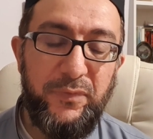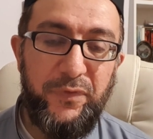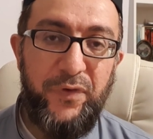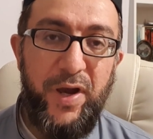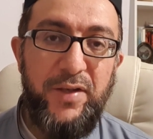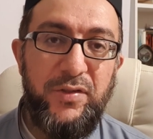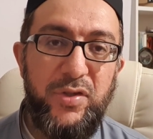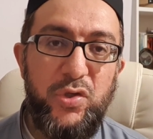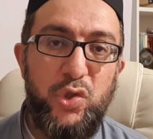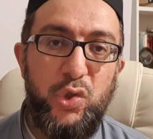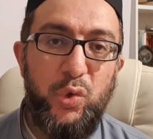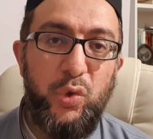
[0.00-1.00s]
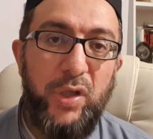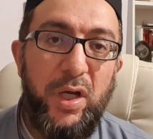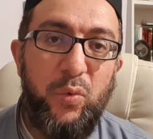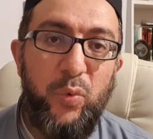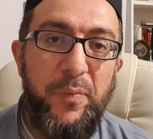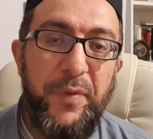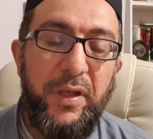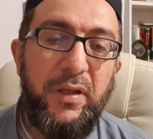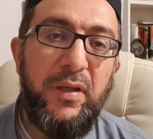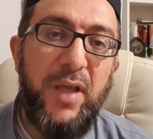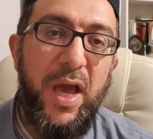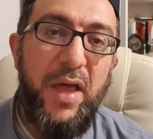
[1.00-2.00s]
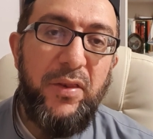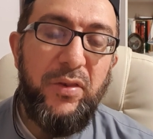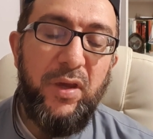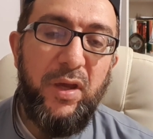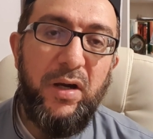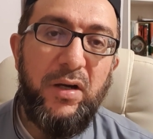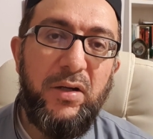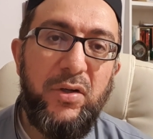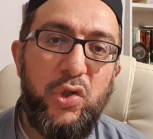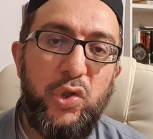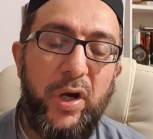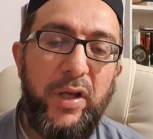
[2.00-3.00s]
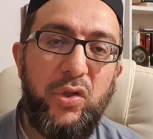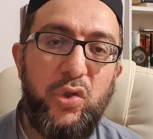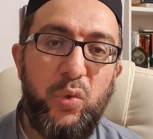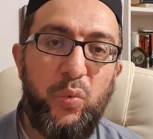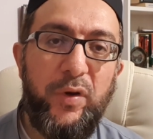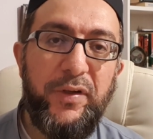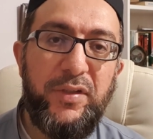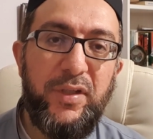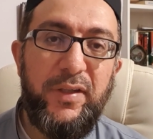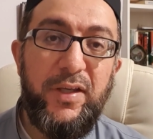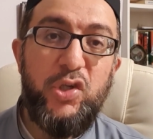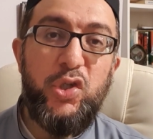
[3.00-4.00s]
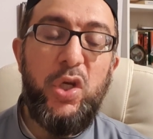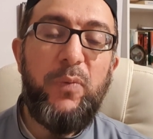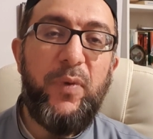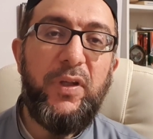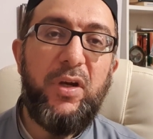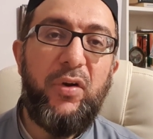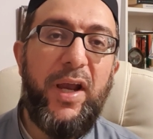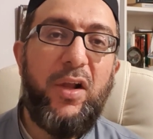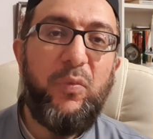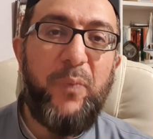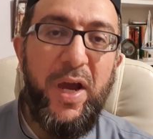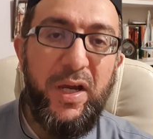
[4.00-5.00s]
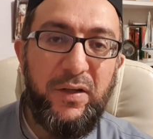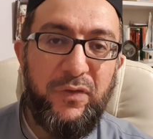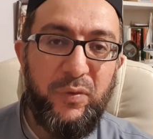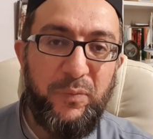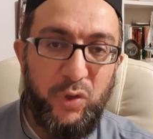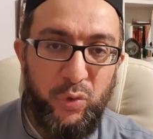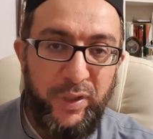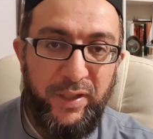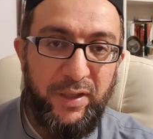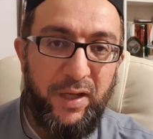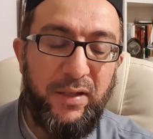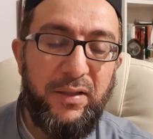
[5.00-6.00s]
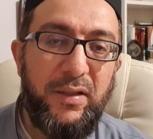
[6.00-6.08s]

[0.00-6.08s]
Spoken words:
finds these two young women and they're trying to water the sheep, but they're held back from doing that.